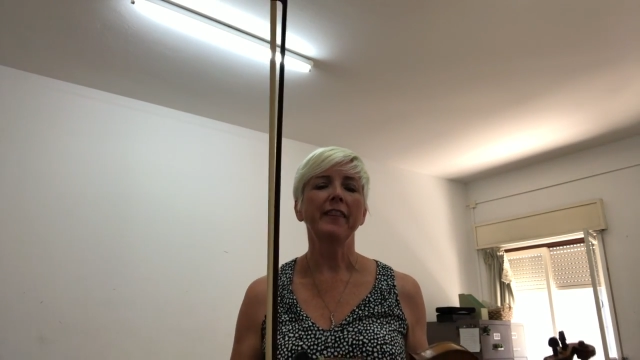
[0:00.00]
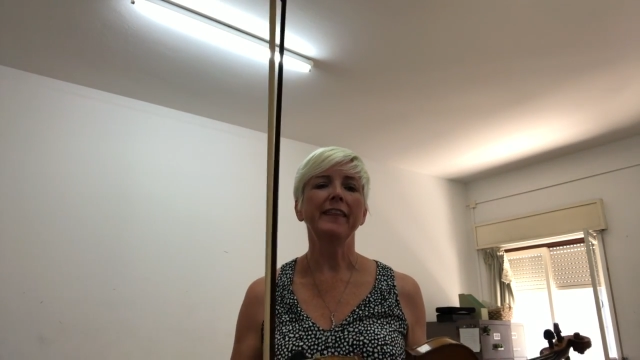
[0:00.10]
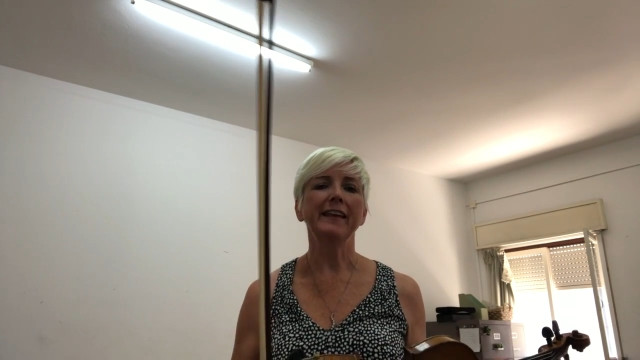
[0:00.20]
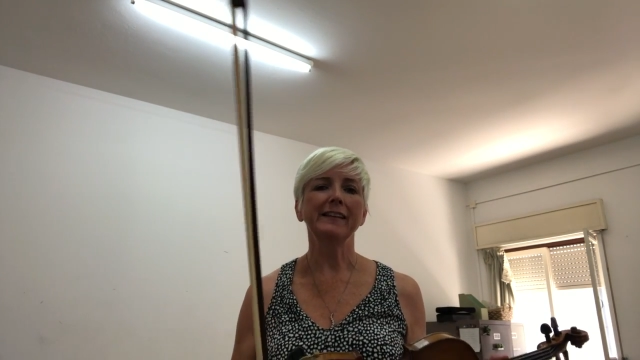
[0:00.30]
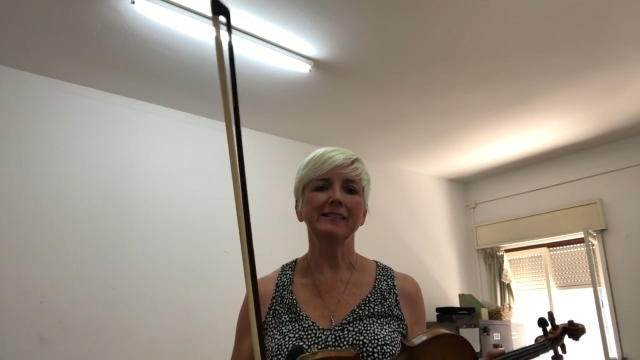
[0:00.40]

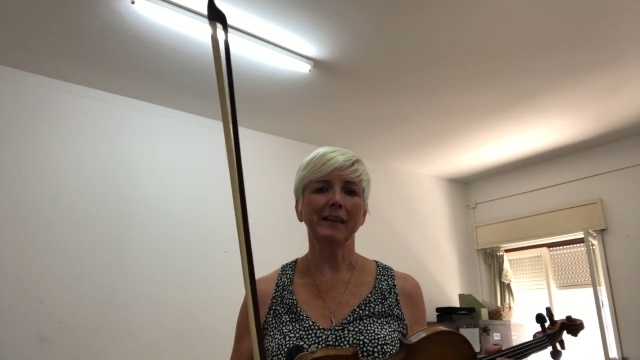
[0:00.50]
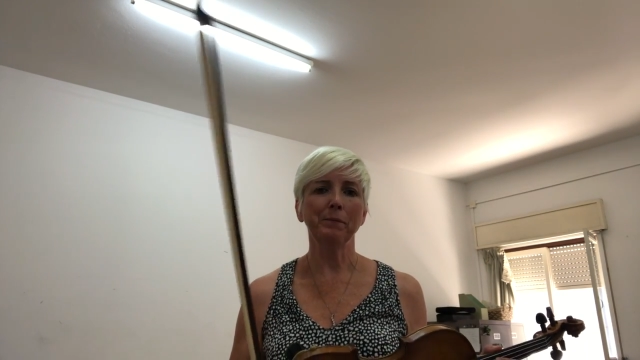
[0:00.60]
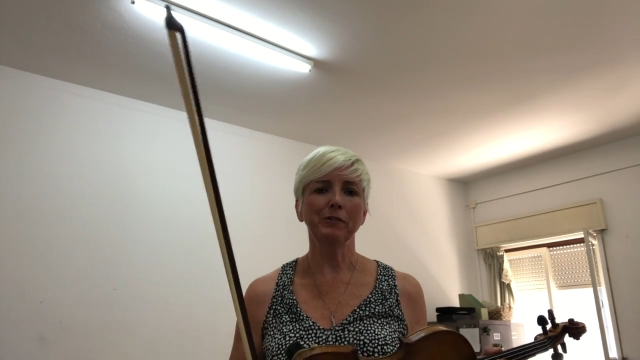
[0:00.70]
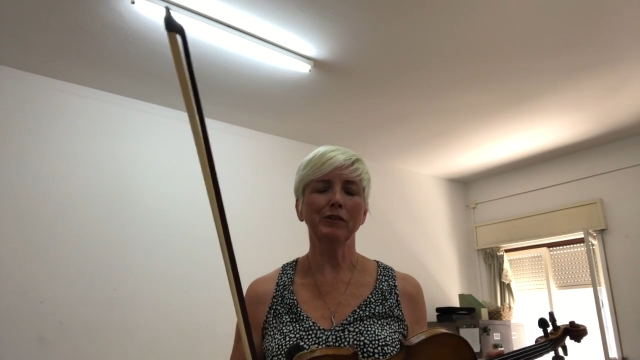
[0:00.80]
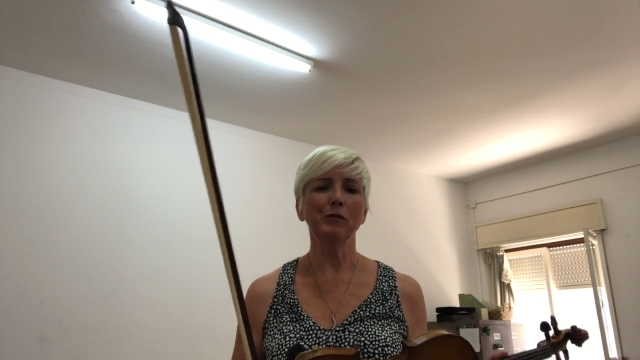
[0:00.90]
The
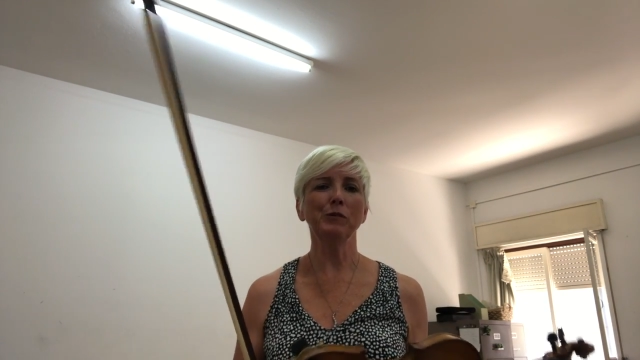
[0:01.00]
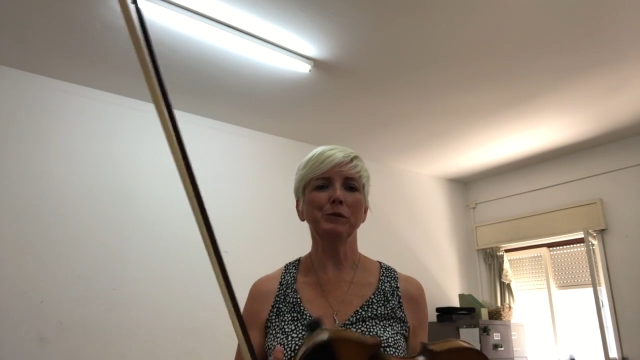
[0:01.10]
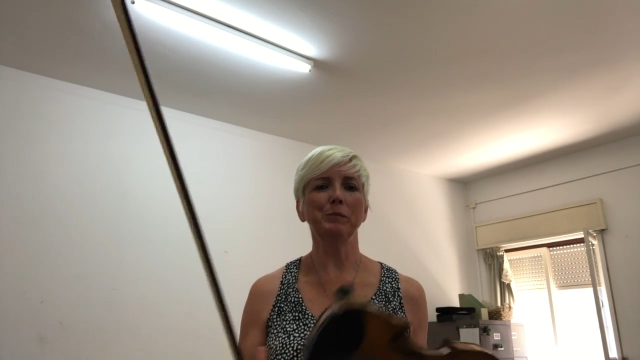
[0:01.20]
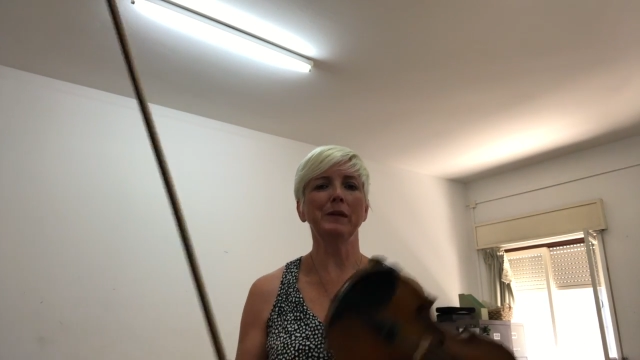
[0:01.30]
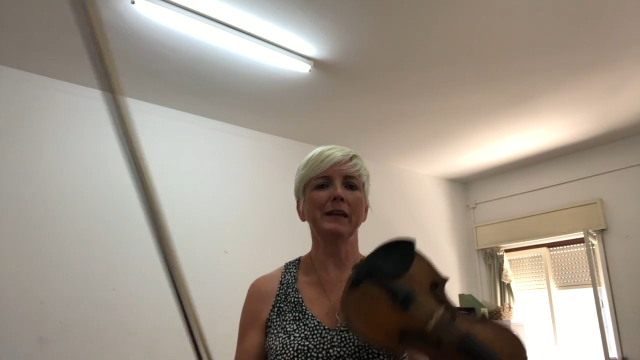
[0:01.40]
exception
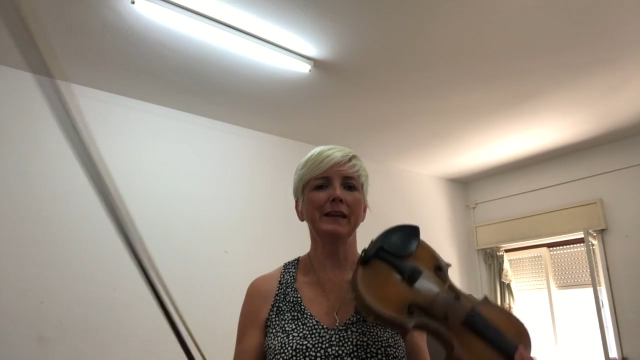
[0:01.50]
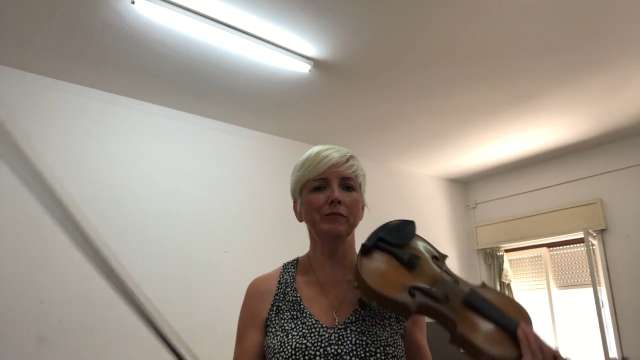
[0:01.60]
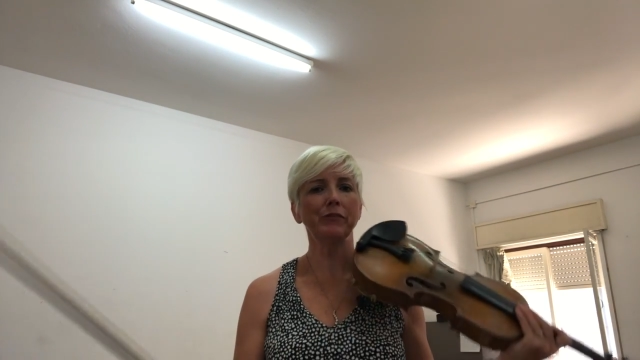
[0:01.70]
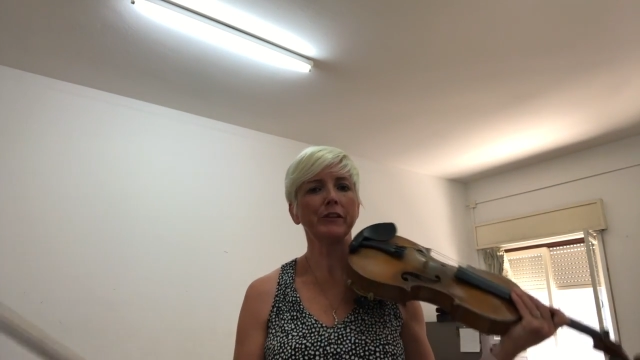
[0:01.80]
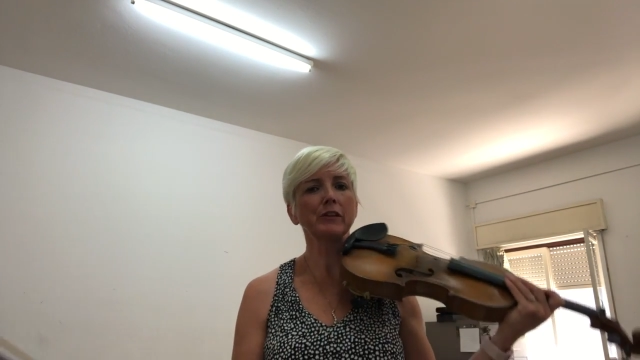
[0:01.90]
would be
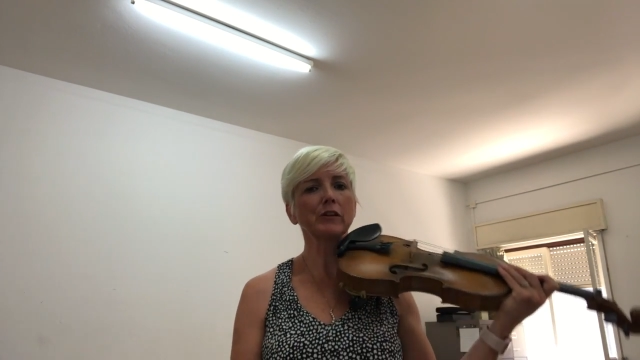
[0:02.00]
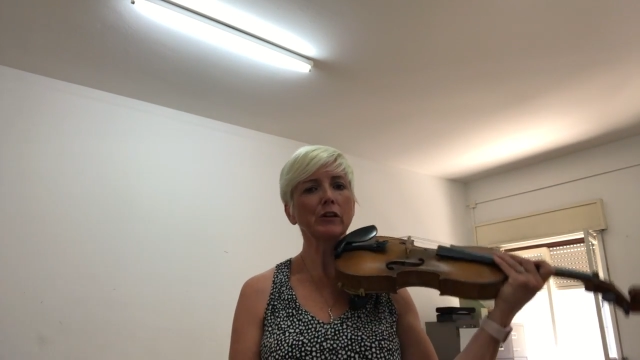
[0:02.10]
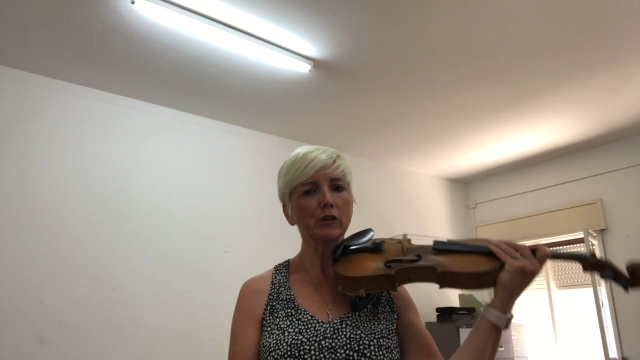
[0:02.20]
if the